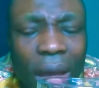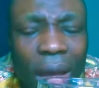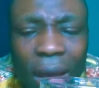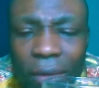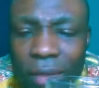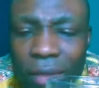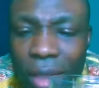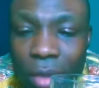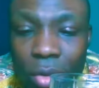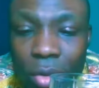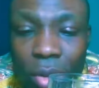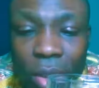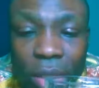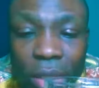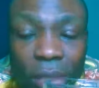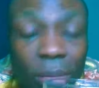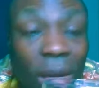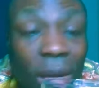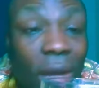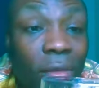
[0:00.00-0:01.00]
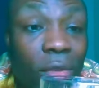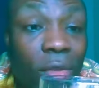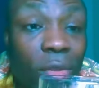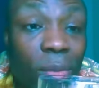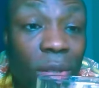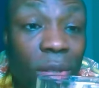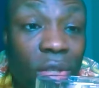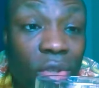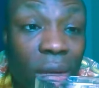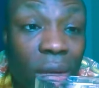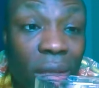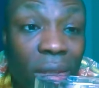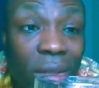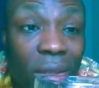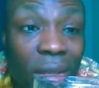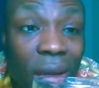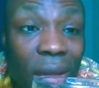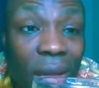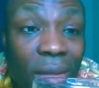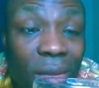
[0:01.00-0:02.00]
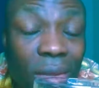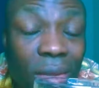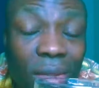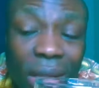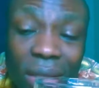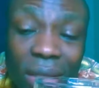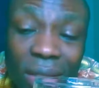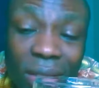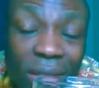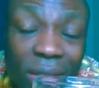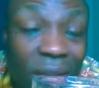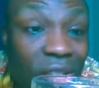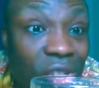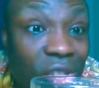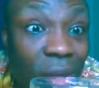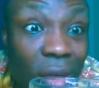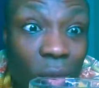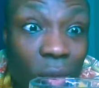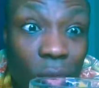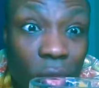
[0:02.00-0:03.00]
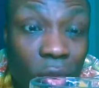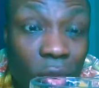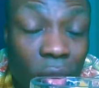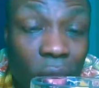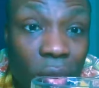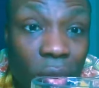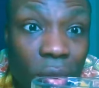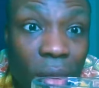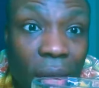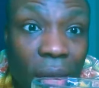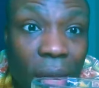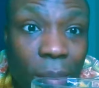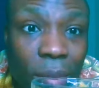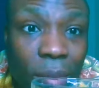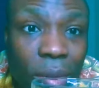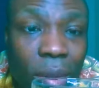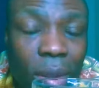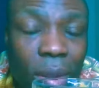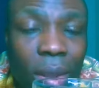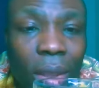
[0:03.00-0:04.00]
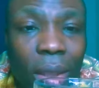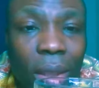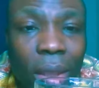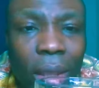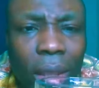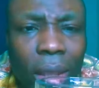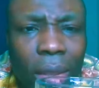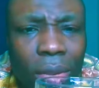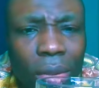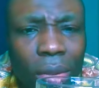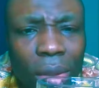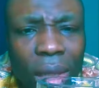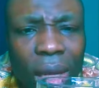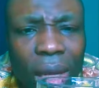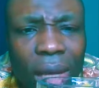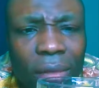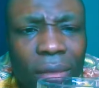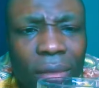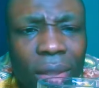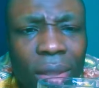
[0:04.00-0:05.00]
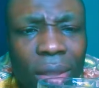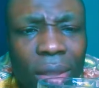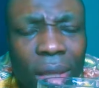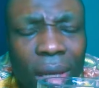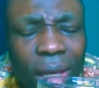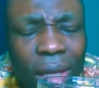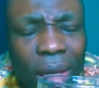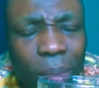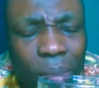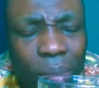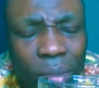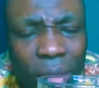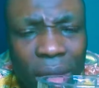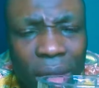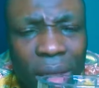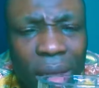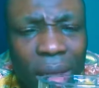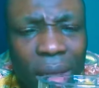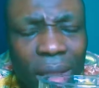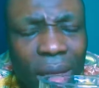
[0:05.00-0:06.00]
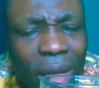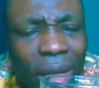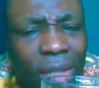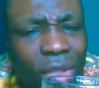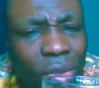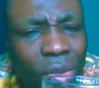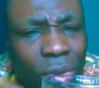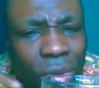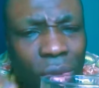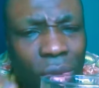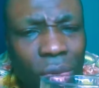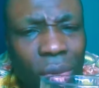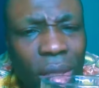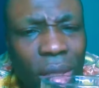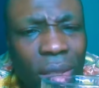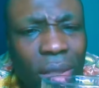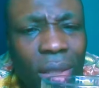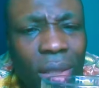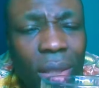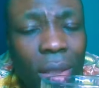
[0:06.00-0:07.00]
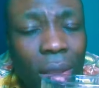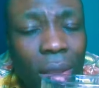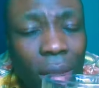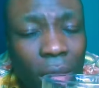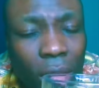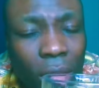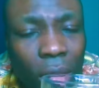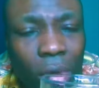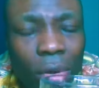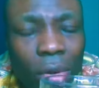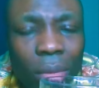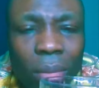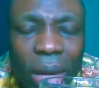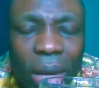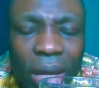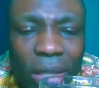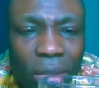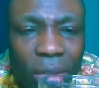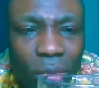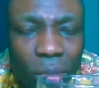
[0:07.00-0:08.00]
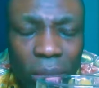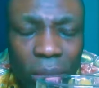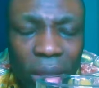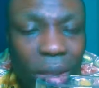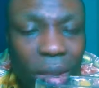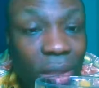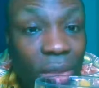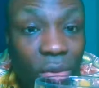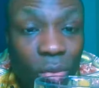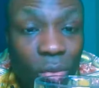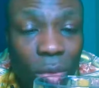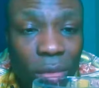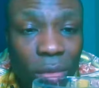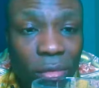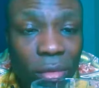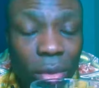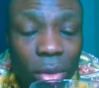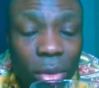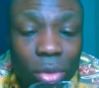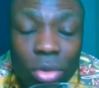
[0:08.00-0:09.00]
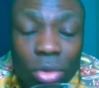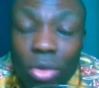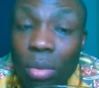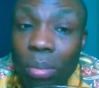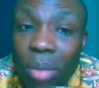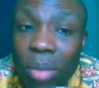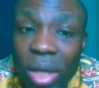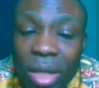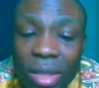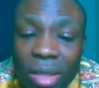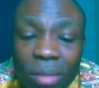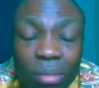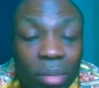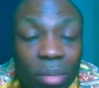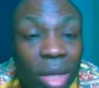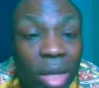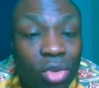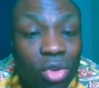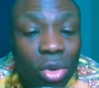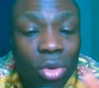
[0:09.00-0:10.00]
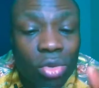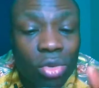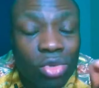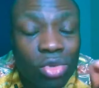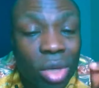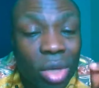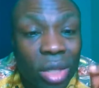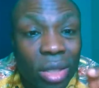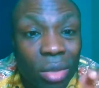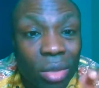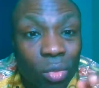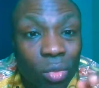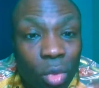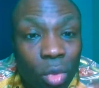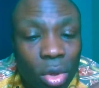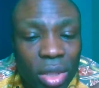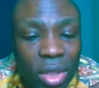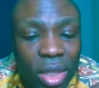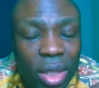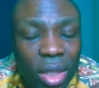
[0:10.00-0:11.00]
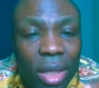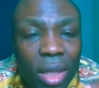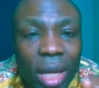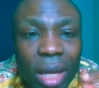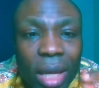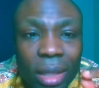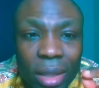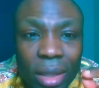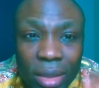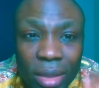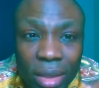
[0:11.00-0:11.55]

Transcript: after doing this powerful spiritual exercise, because that's essentially what you're going to happen in your life. And I pray that as you do it, God Almighty will make things work for you. So please make sure you drink the water and the